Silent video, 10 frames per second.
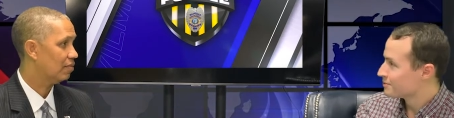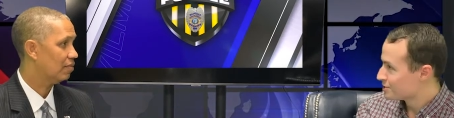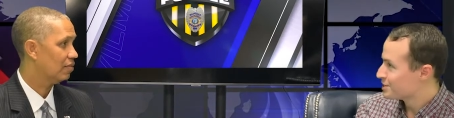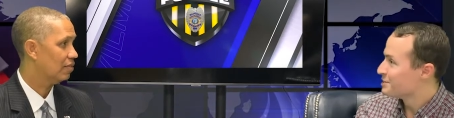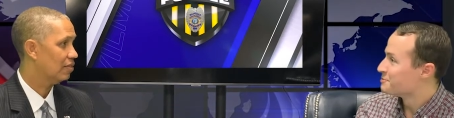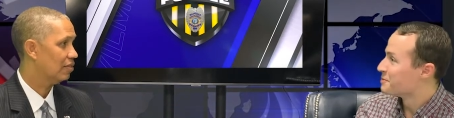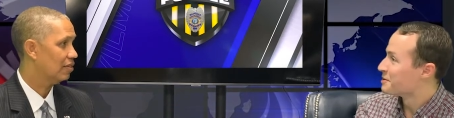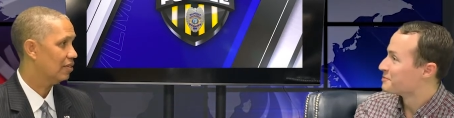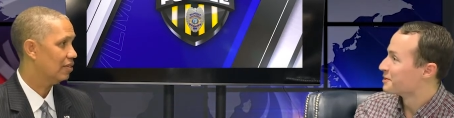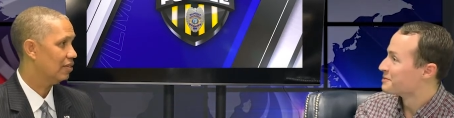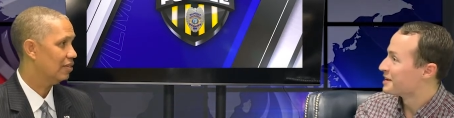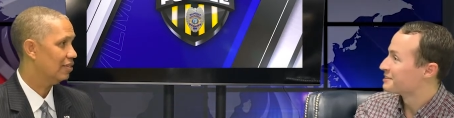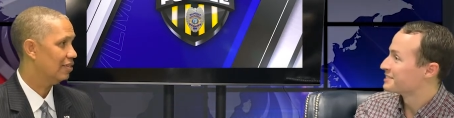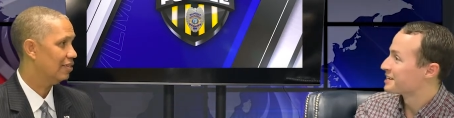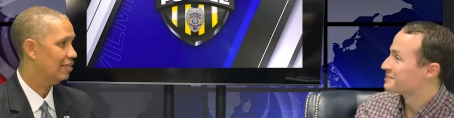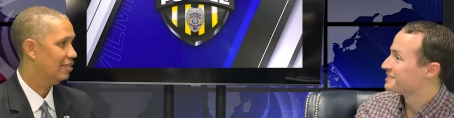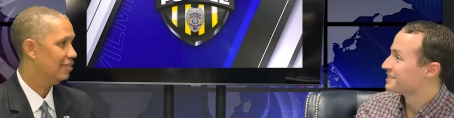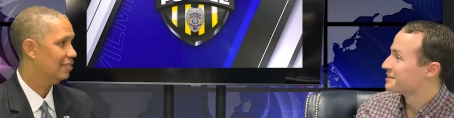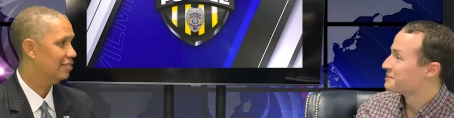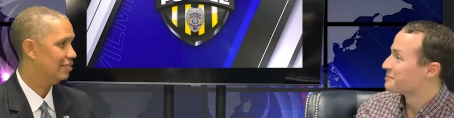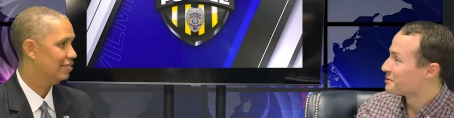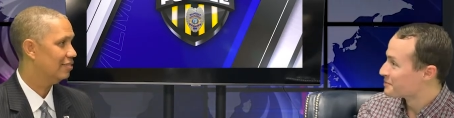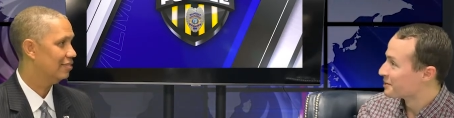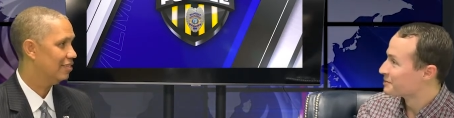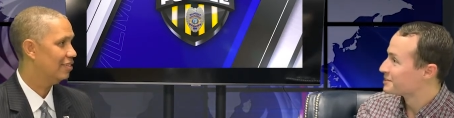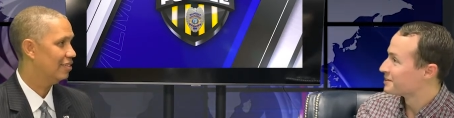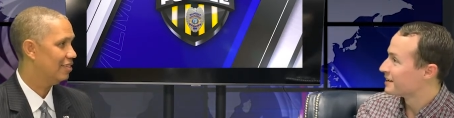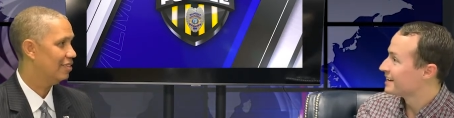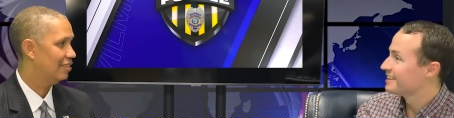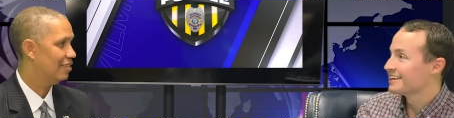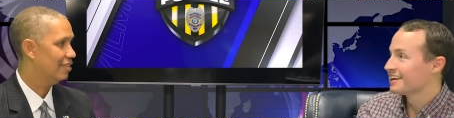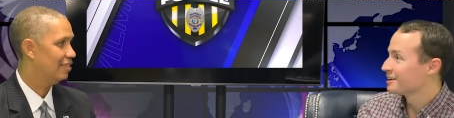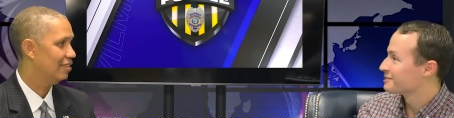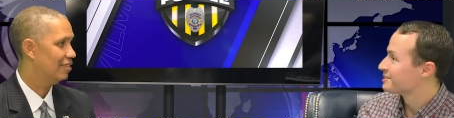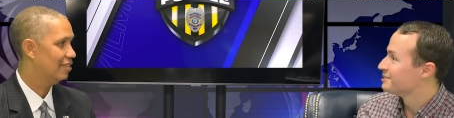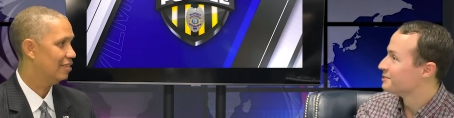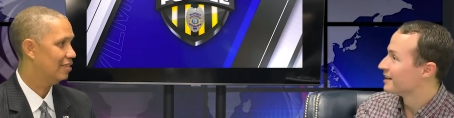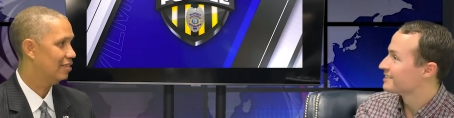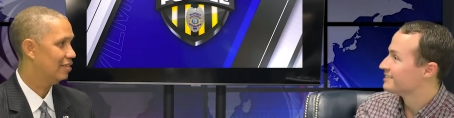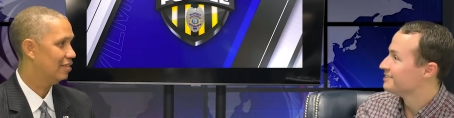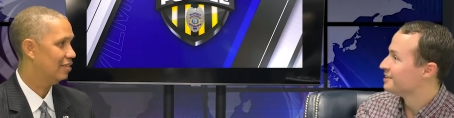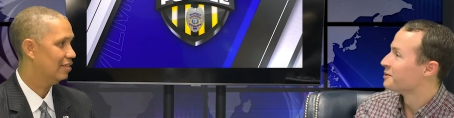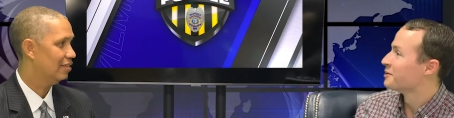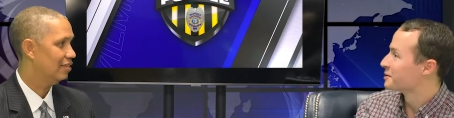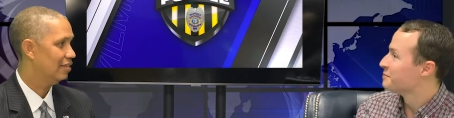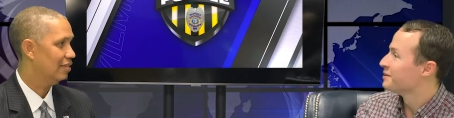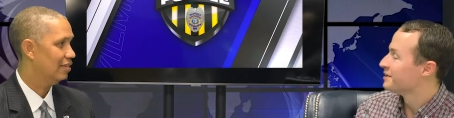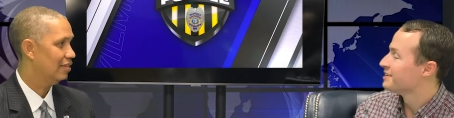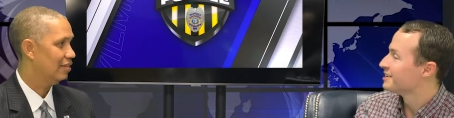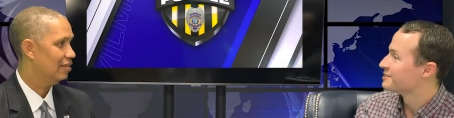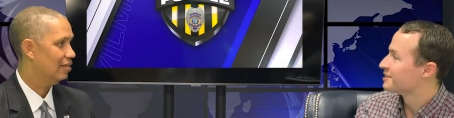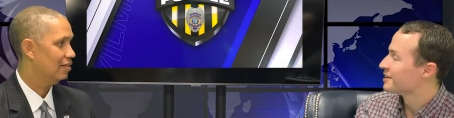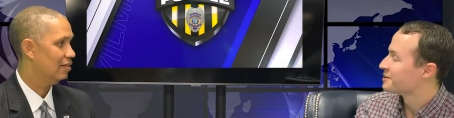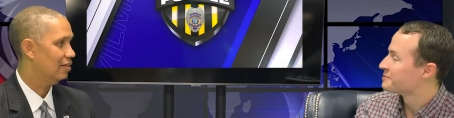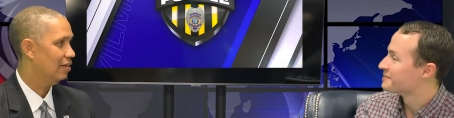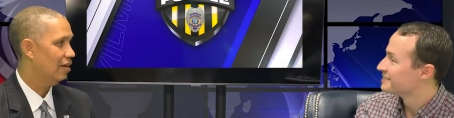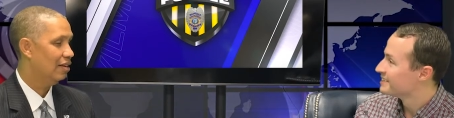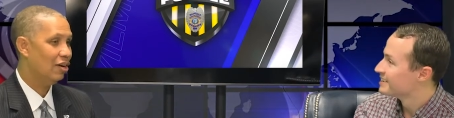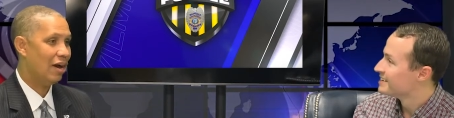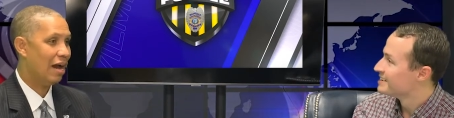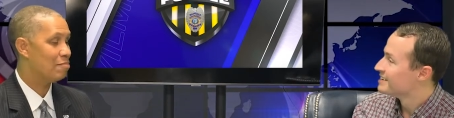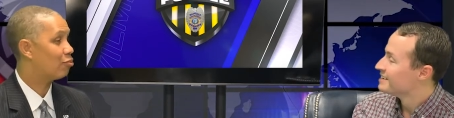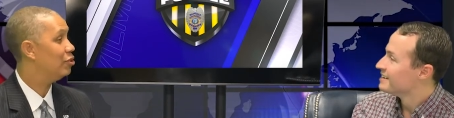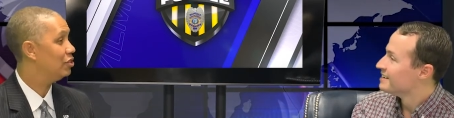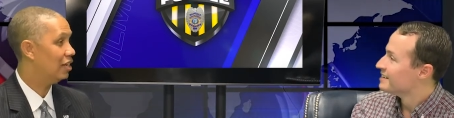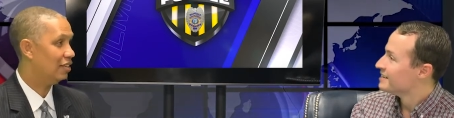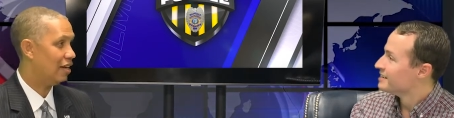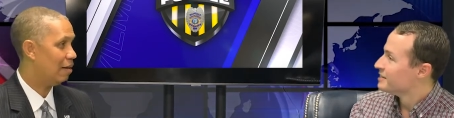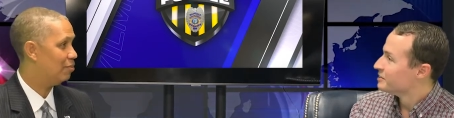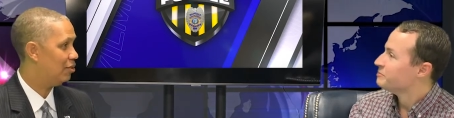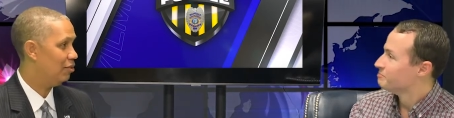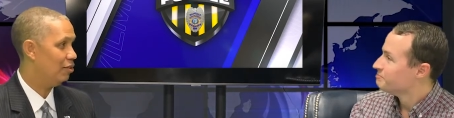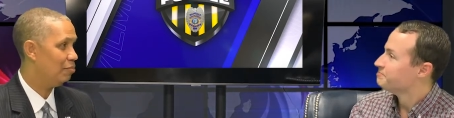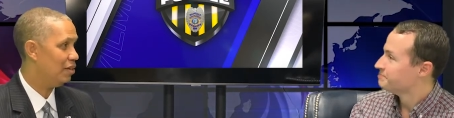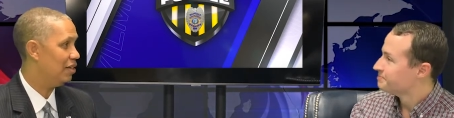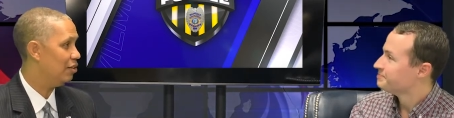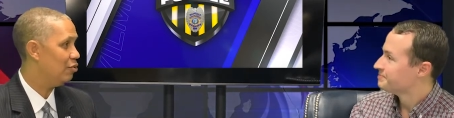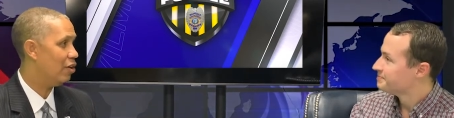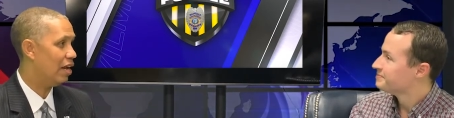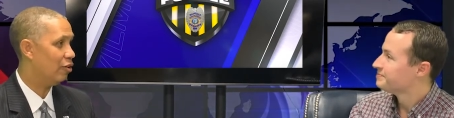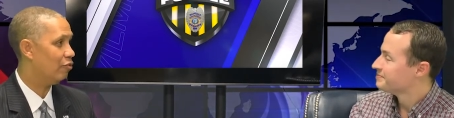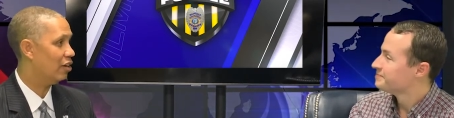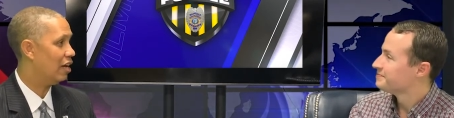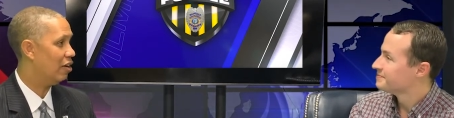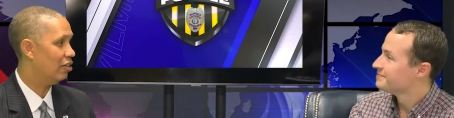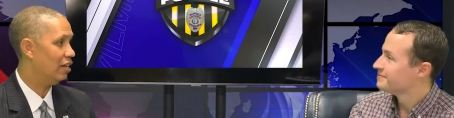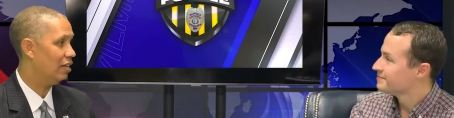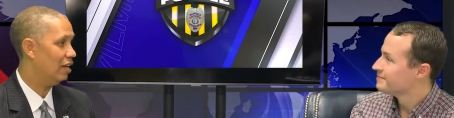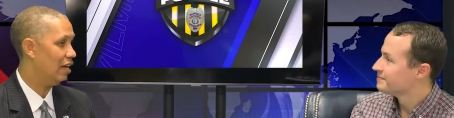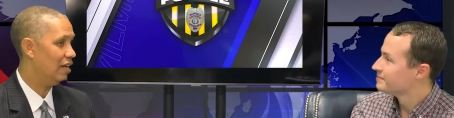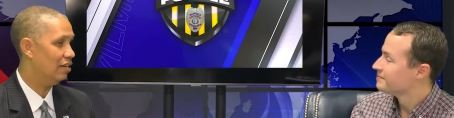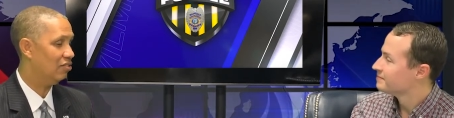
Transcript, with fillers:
Speaker 1: Chief Buffaloe, now Secretary Buffaloe, sir, anything else you'd like you know the community here to know?
Speaker 2: No, I appreciate the opportunity to be in New Hanover County today in the